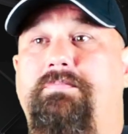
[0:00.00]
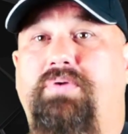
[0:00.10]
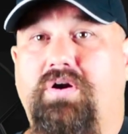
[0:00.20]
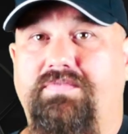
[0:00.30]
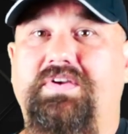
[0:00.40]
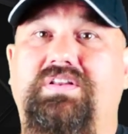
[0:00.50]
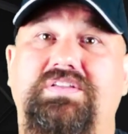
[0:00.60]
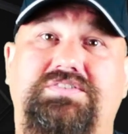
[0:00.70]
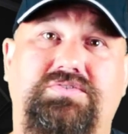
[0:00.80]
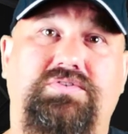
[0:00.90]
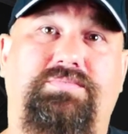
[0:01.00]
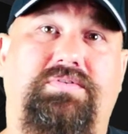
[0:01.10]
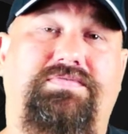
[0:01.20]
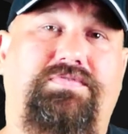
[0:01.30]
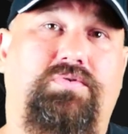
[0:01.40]
perfectly
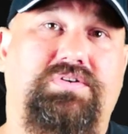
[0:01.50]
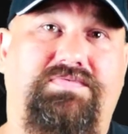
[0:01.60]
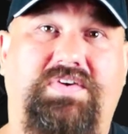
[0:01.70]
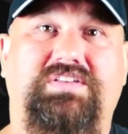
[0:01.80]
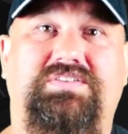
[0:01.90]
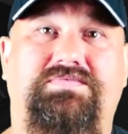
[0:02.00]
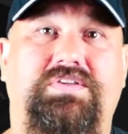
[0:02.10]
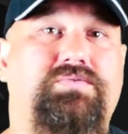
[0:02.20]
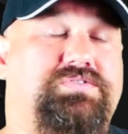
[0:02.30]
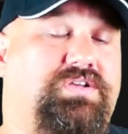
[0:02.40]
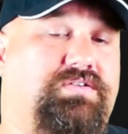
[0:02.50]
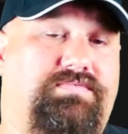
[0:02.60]
suitable for defensive use.